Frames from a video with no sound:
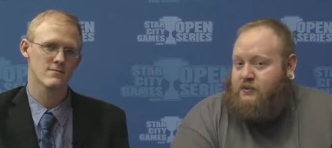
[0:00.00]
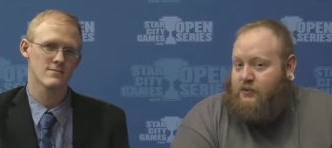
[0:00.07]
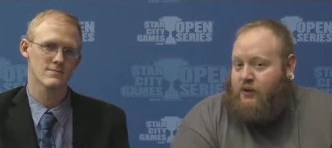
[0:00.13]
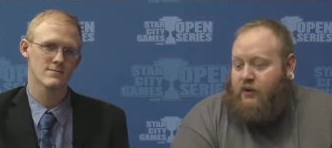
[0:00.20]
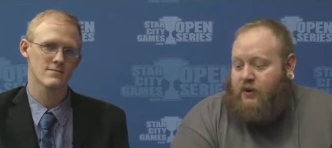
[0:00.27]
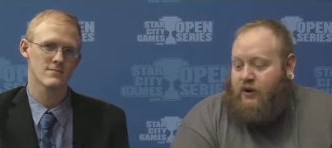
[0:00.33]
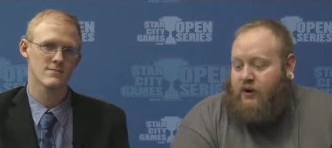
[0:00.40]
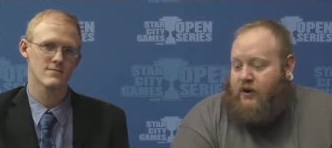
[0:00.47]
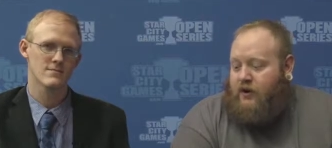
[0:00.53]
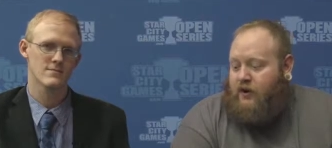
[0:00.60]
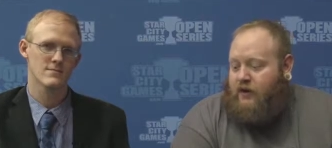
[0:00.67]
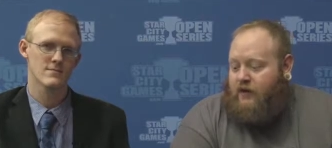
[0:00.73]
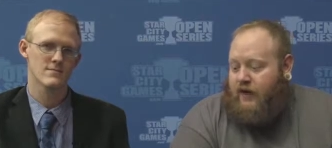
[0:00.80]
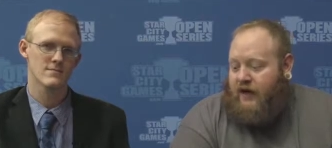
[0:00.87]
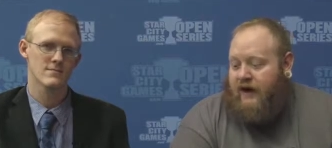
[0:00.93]
Speaker 1: more,
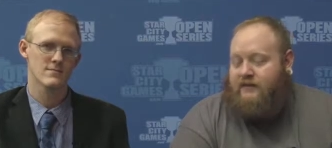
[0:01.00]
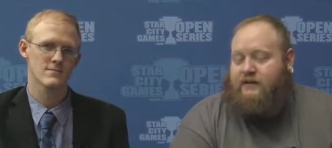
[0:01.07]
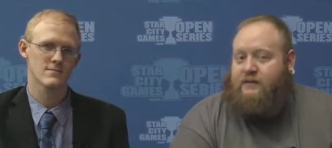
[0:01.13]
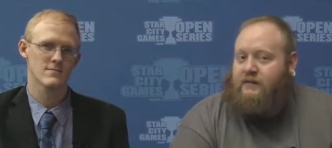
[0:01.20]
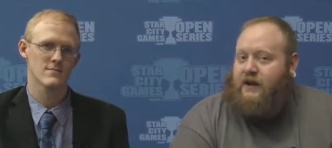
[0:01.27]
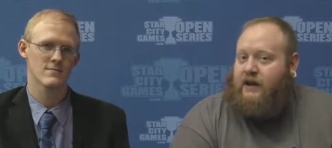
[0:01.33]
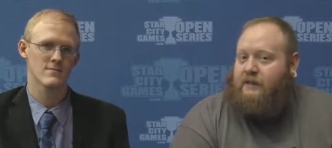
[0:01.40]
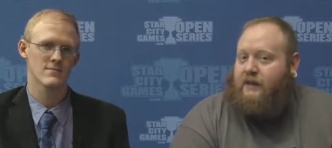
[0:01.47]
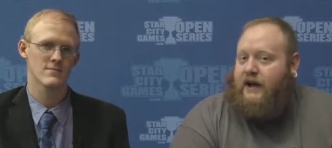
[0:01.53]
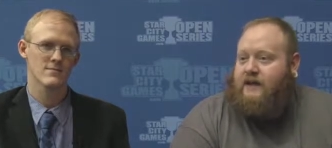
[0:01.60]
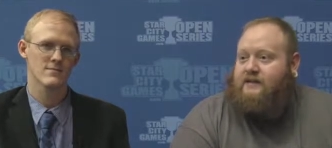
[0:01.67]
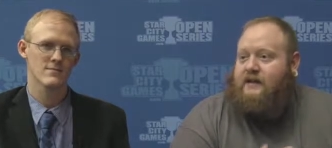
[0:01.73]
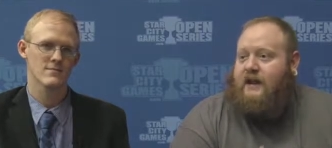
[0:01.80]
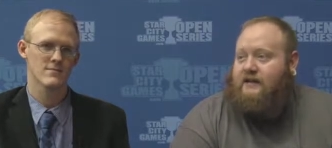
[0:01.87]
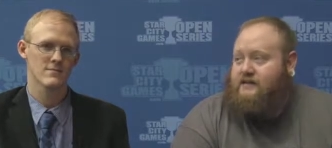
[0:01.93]
they got to pick my
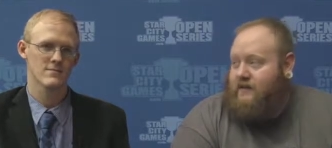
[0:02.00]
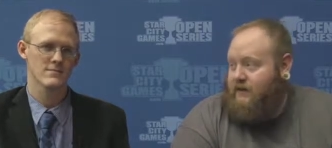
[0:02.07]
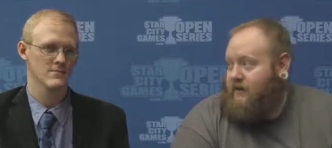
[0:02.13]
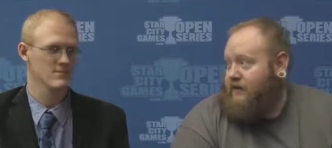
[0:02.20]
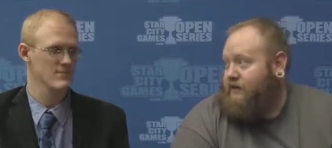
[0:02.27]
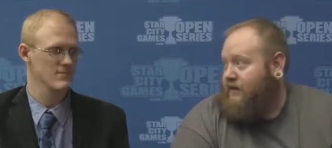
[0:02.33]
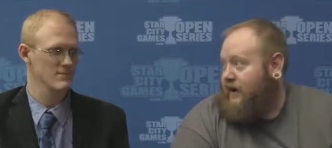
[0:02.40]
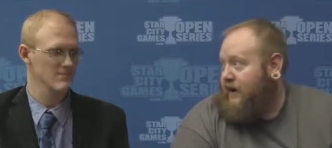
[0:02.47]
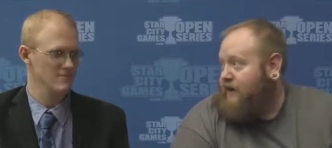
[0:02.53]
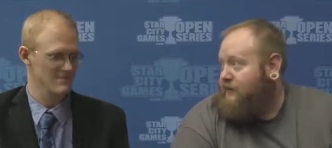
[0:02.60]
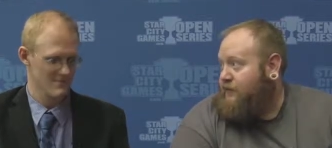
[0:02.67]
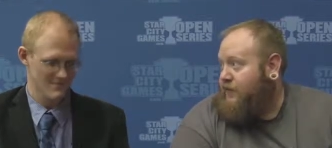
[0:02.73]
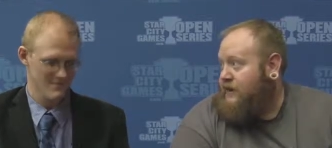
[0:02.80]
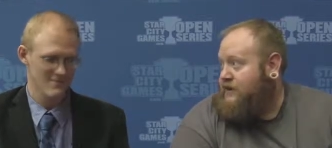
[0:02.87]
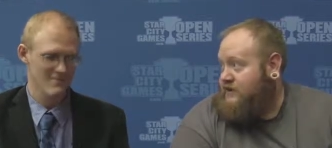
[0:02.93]
exact 75
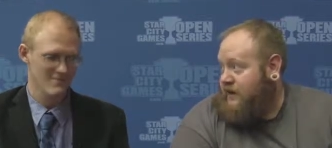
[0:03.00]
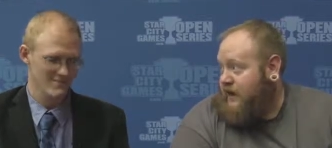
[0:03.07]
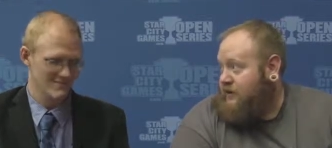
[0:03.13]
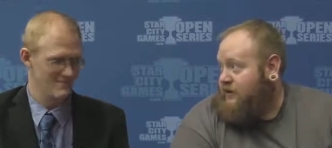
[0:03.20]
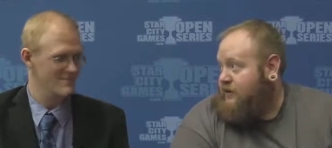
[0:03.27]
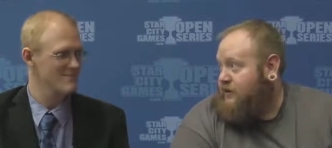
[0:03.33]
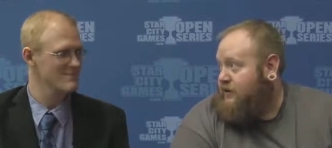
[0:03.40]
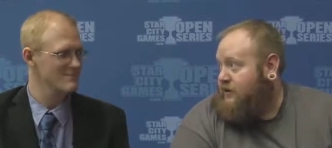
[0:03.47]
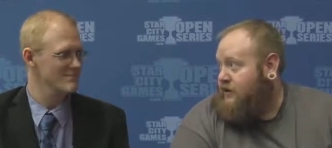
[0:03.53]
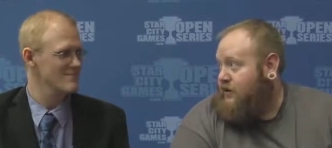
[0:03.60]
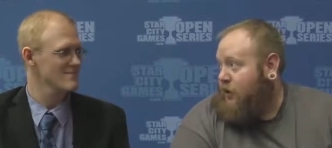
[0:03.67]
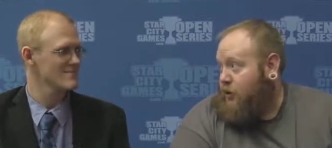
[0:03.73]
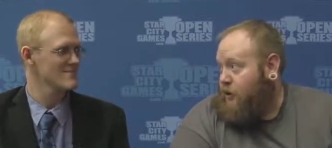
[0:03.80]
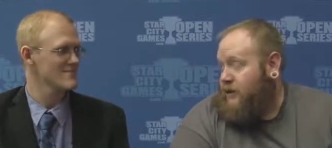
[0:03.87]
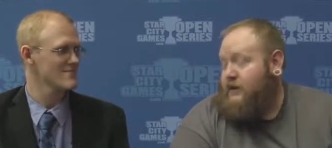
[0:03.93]
for a standard,
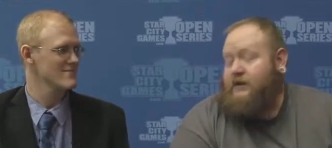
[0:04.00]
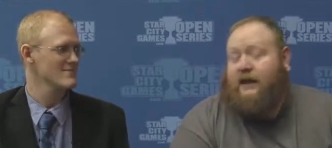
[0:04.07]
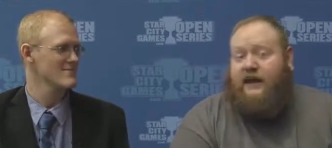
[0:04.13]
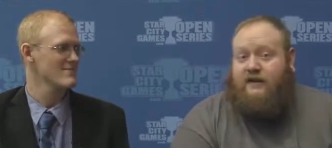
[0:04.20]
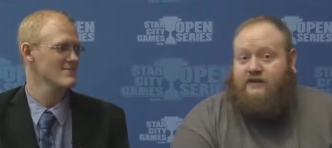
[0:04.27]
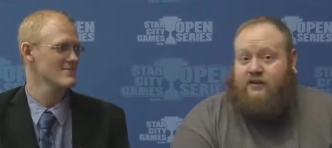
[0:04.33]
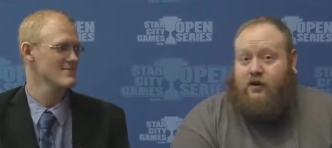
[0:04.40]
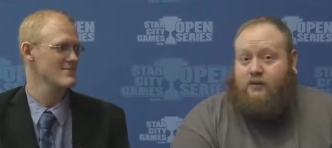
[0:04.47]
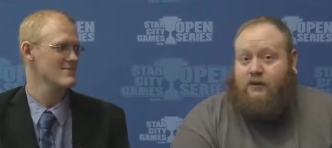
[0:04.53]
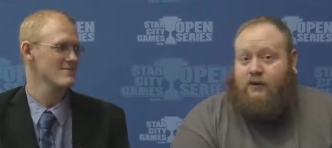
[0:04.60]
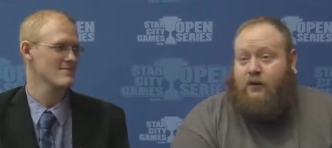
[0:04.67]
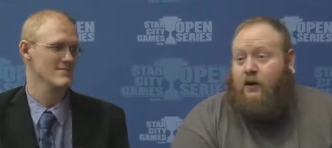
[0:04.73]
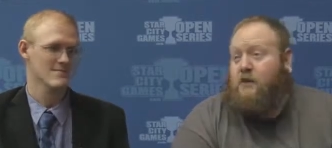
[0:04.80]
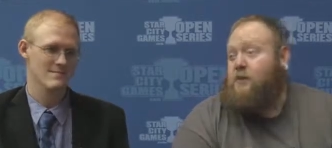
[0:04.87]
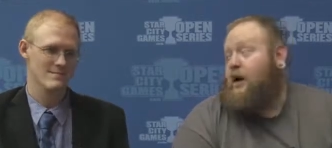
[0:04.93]
open, legacy open,
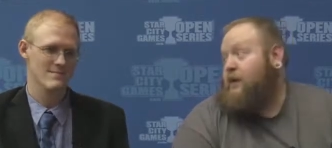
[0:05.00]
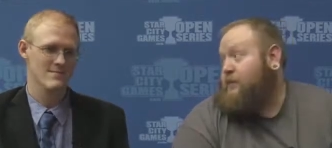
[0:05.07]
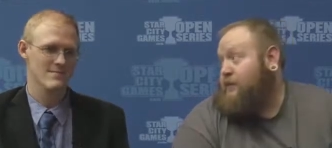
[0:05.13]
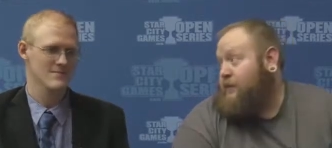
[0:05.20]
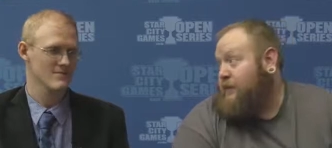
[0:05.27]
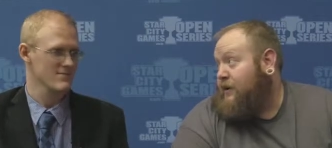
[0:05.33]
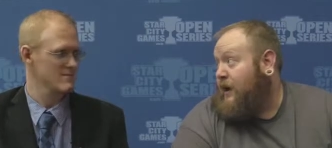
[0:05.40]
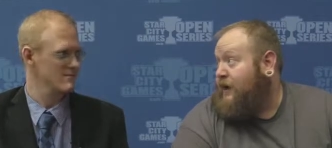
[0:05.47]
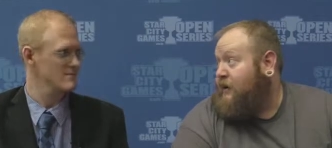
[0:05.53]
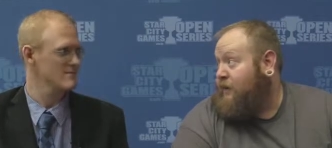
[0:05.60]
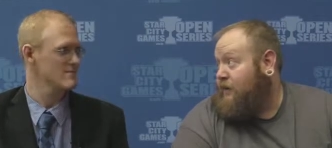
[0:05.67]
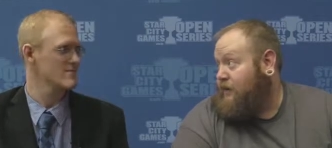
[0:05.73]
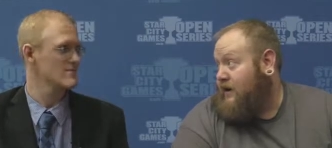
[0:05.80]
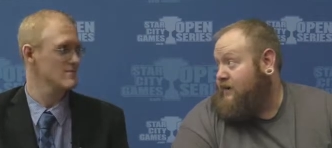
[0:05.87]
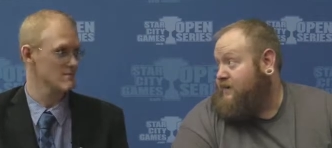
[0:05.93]
or a modern premier
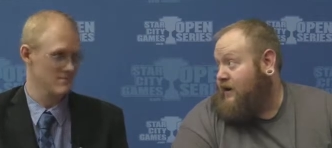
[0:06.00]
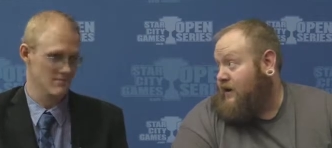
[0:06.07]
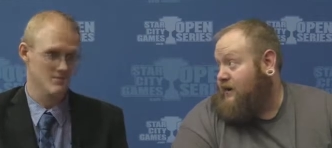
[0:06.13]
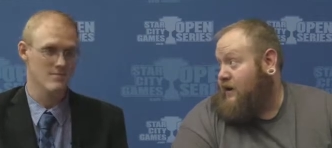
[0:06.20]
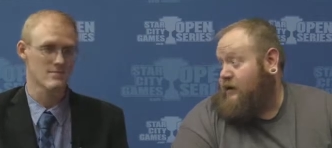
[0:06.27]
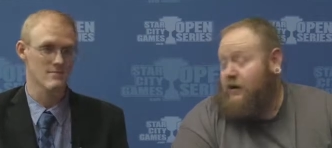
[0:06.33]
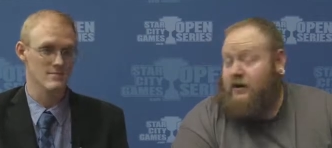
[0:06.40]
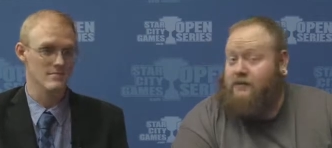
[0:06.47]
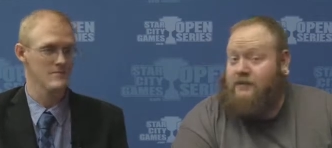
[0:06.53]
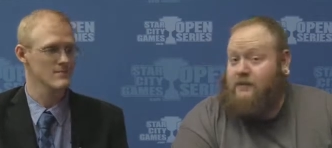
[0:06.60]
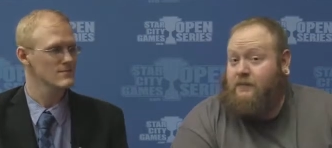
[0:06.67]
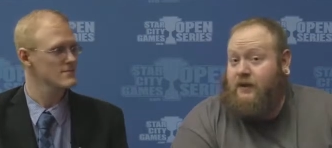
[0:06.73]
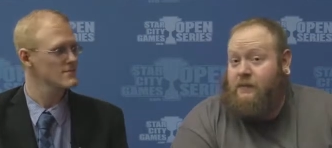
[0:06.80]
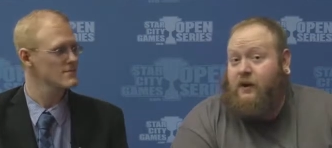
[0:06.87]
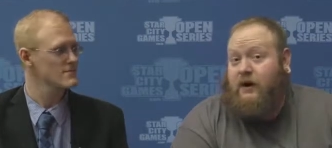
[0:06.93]
IQ if they decided they wanted me to
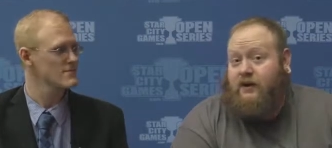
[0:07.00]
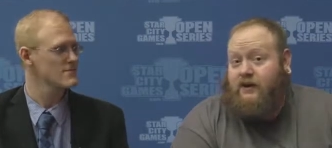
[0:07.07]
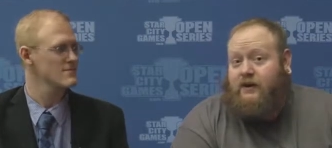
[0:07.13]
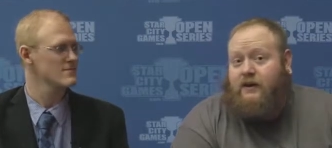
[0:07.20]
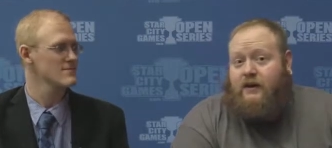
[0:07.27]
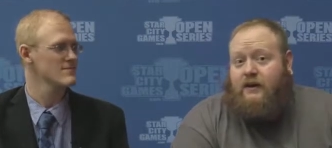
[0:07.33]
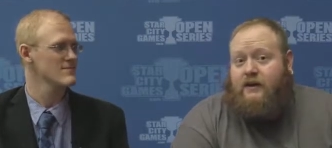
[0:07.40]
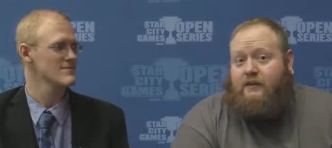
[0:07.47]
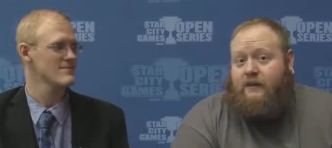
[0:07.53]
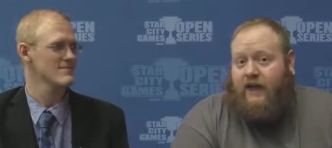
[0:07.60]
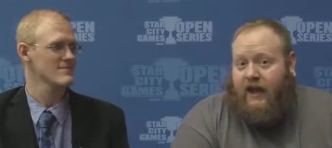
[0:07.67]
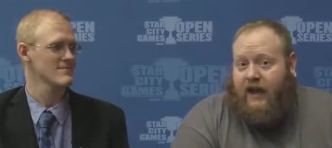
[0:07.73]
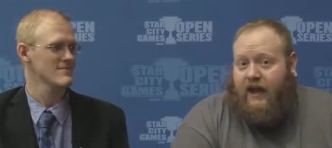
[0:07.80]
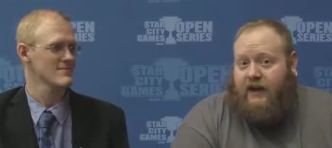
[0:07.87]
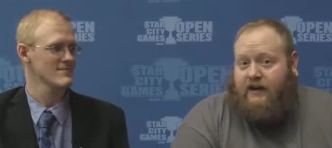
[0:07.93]
play modern
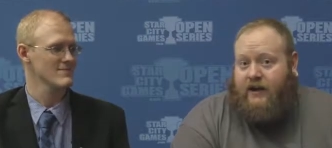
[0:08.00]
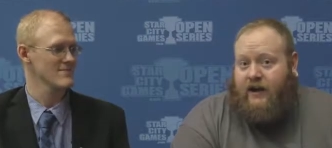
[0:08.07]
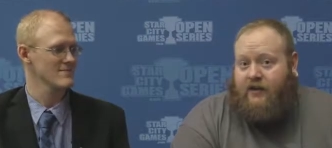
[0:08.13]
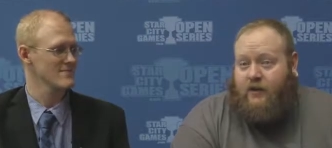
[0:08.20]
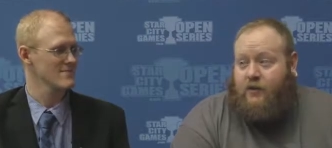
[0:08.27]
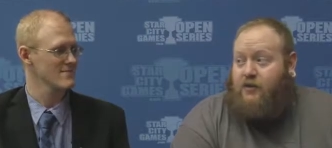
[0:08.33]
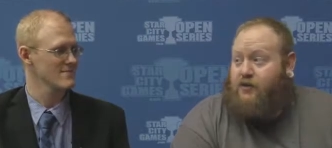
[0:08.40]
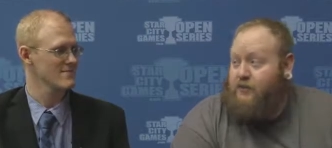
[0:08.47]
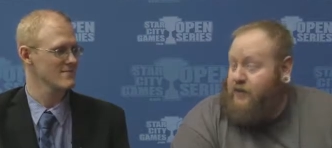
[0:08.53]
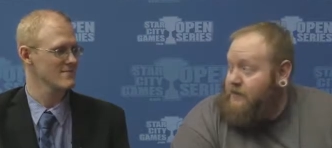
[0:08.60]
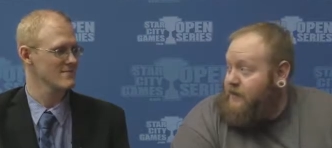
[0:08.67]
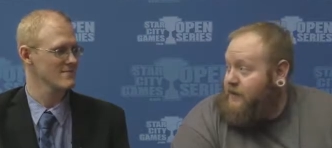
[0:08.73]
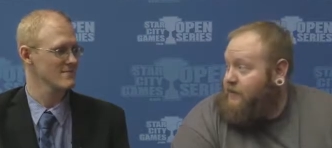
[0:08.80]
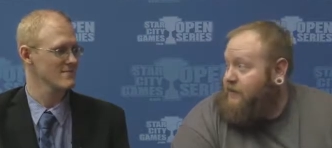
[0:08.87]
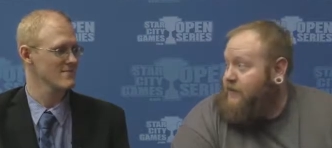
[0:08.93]
and uh, there were three
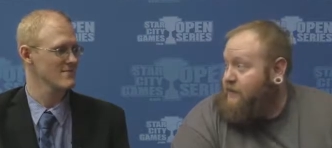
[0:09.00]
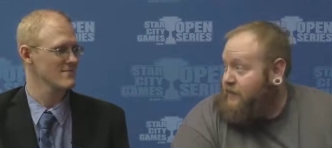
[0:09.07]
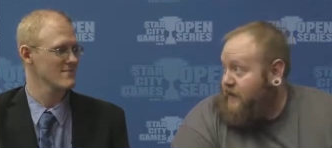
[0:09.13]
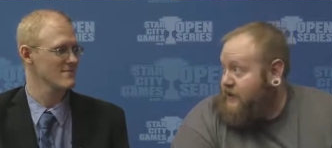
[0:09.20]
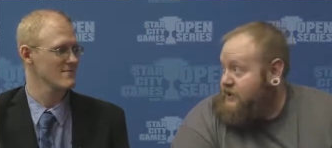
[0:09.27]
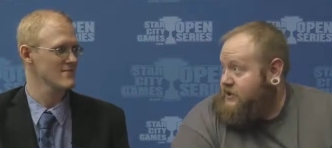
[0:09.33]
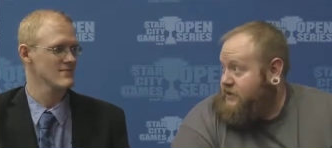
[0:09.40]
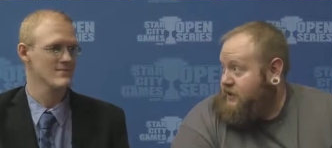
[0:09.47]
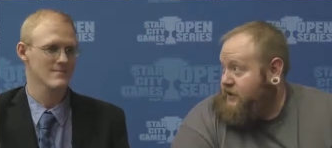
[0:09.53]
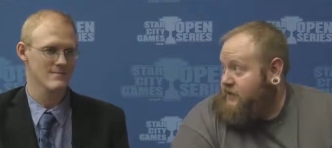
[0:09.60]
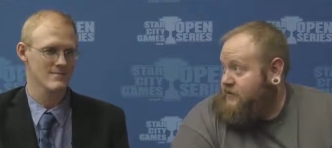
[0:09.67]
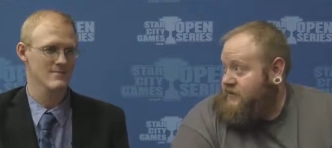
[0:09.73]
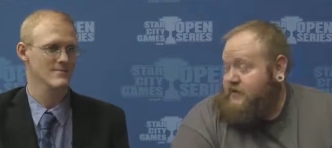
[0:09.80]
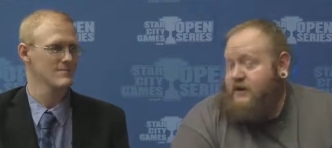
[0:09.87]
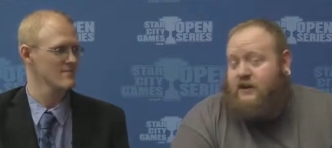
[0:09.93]
people that pledged to
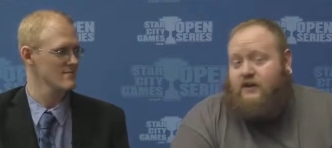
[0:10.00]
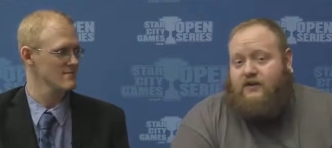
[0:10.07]
those.